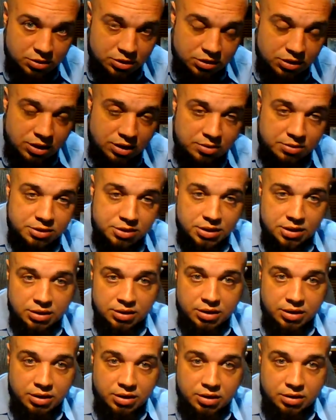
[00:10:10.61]
The time is at
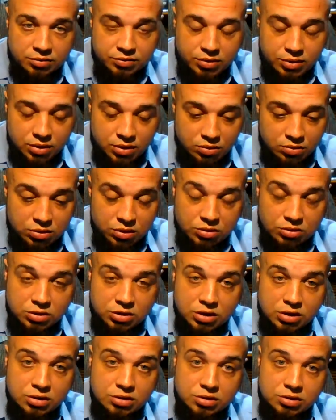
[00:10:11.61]
hand. If you don't know
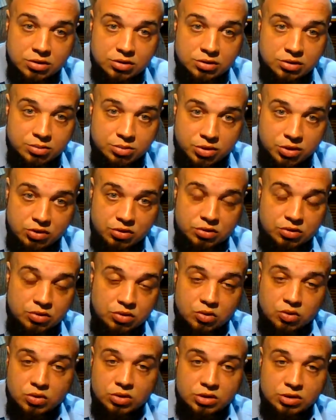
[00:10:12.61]
Jesus as your
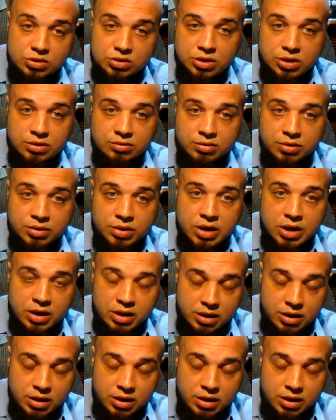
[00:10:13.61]
personal Lord and Savior,